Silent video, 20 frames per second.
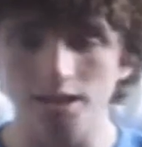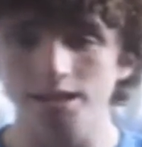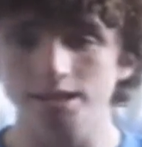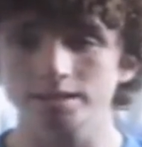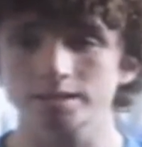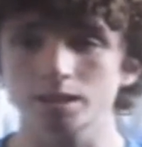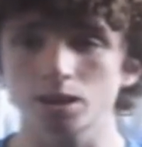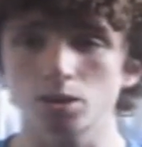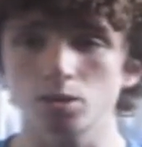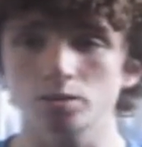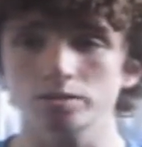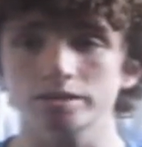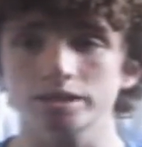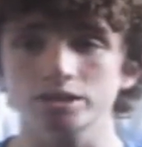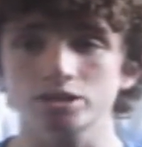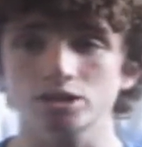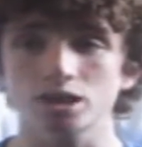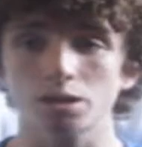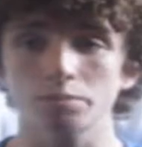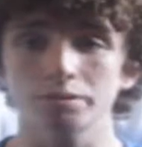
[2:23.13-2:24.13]
So
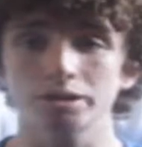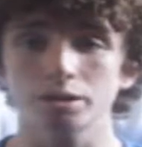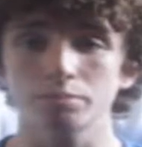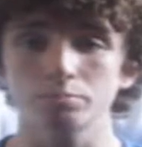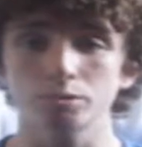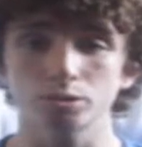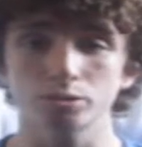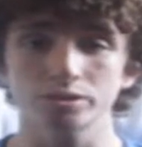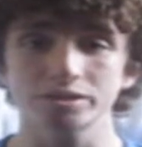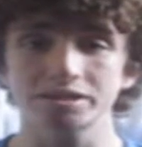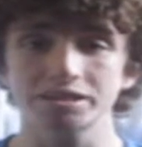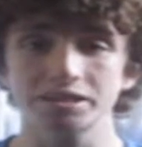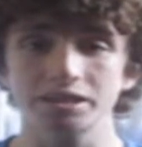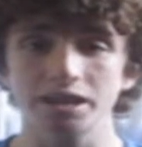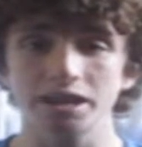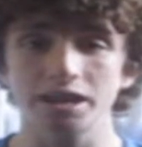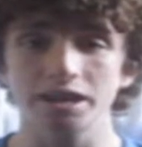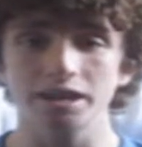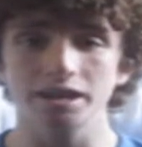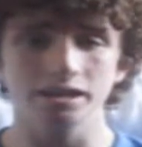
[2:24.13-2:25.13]
this shall be uploaded
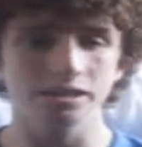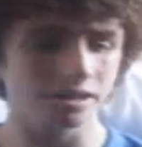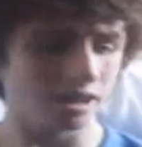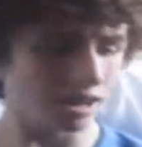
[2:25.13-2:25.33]
today, and